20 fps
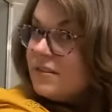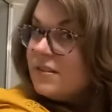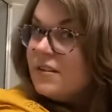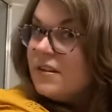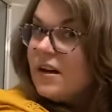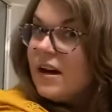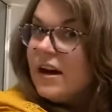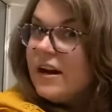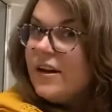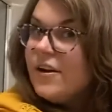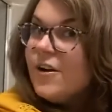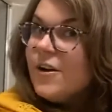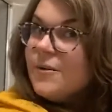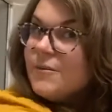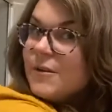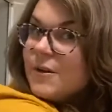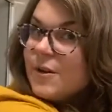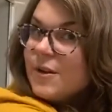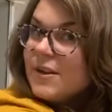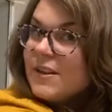I know I'm
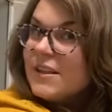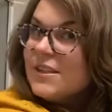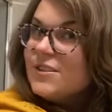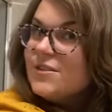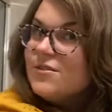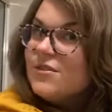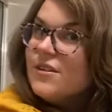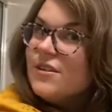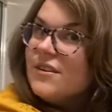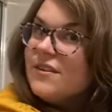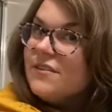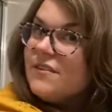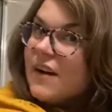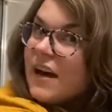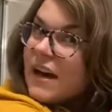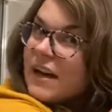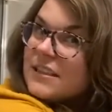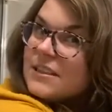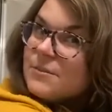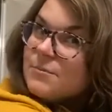doing this really
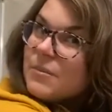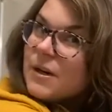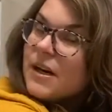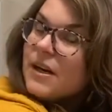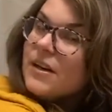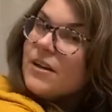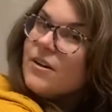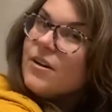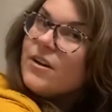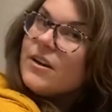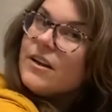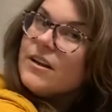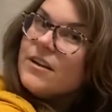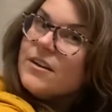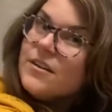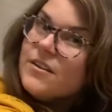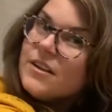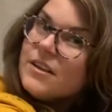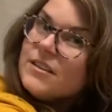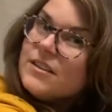fast, but y'all can do
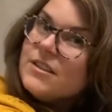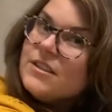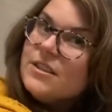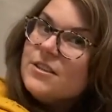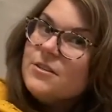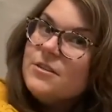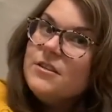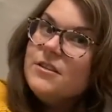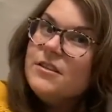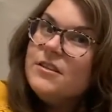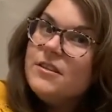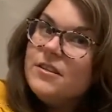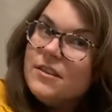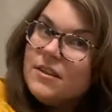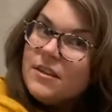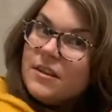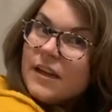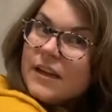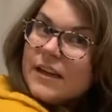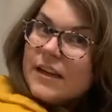this too.
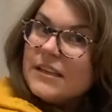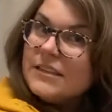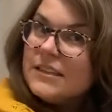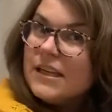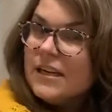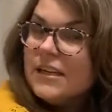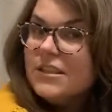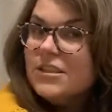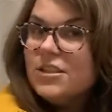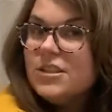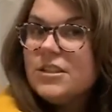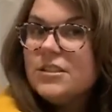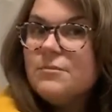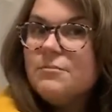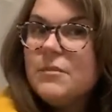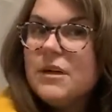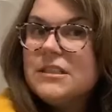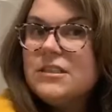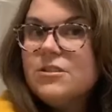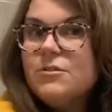Like I said, it's just
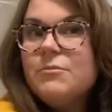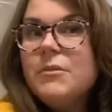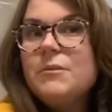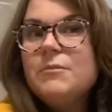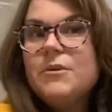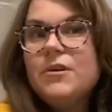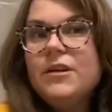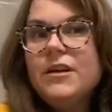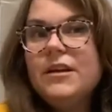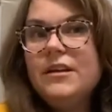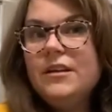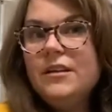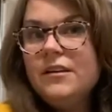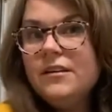muscle memory.